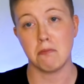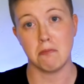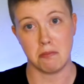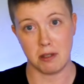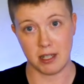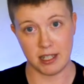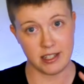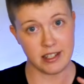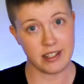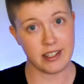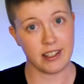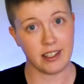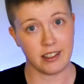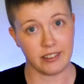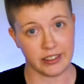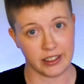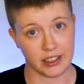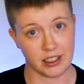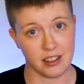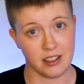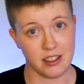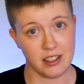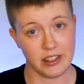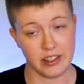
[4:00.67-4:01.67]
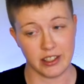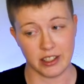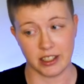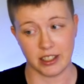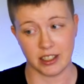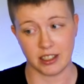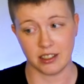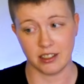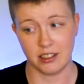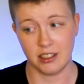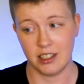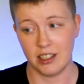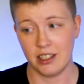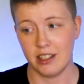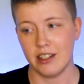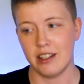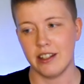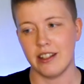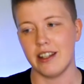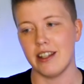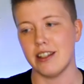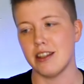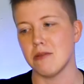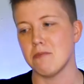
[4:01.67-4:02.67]
best-selling author,
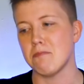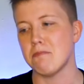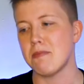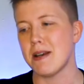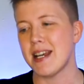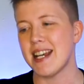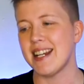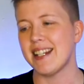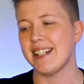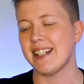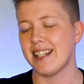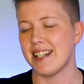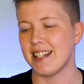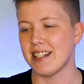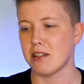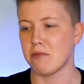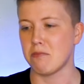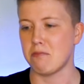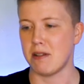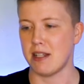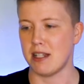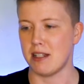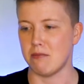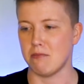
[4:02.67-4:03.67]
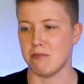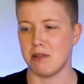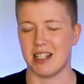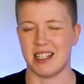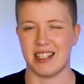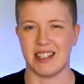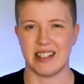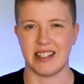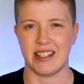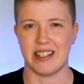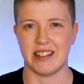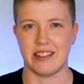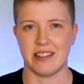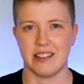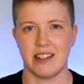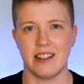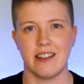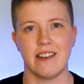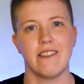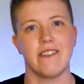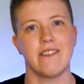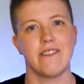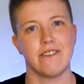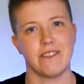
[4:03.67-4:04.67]
and the badass babe behind
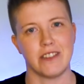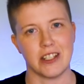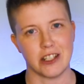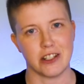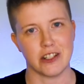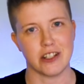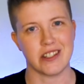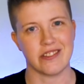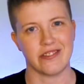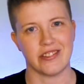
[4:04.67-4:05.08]
Fierce